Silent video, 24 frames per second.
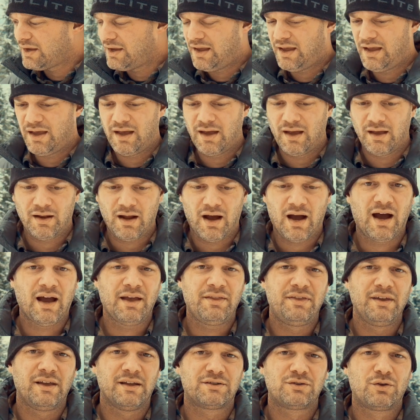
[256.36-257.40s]
and I
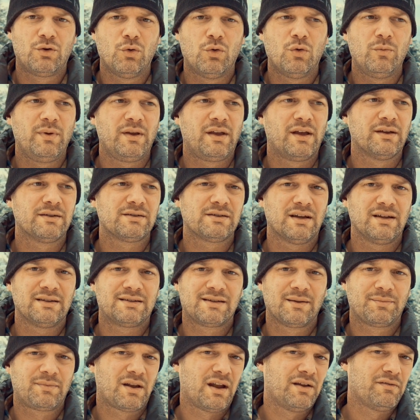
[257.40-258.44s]
think it's cool because it's
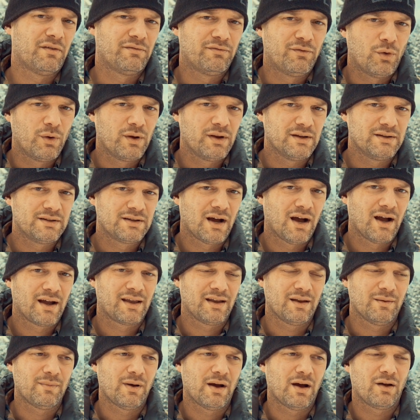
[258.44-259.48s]
something I've avoided
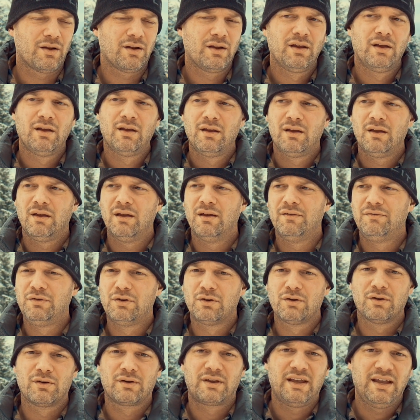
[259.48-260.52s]
talking about if
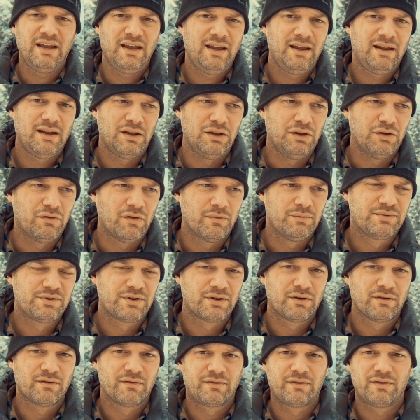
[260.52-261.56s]
you're keen and you've
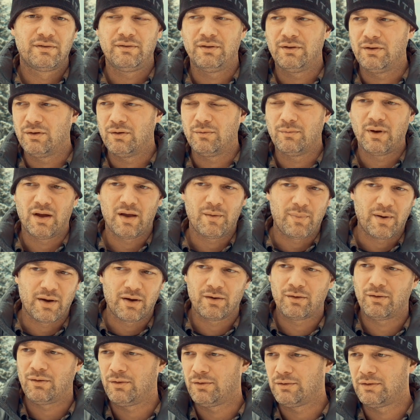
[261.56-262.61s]
observed, you know, my
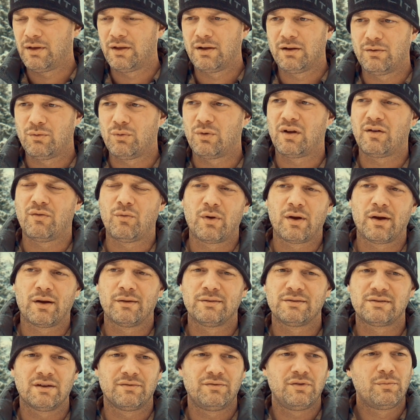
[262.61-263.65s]
apparel and kind of what I wear
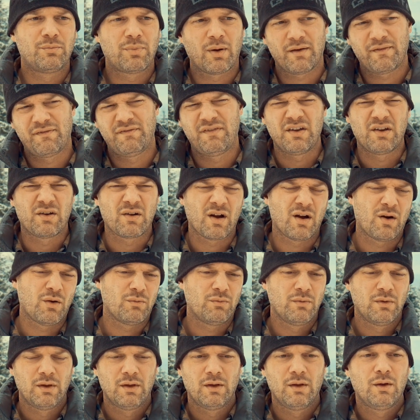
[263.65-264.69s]
and stuff, you can probably figure out
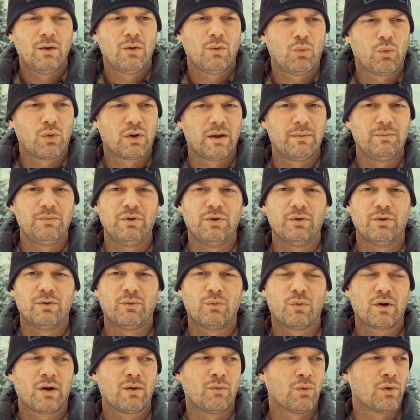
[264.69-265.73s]
what I'm doing,
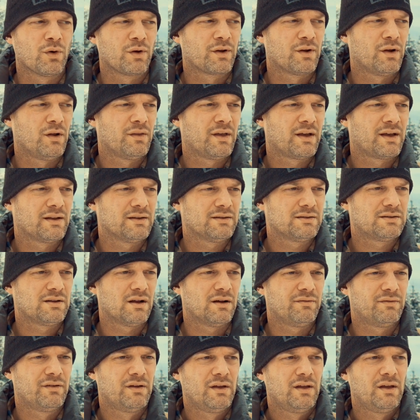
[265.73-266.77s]
where I work, and all that kind of
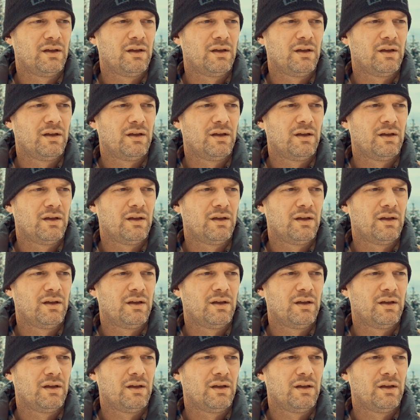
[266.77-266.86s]
stuff.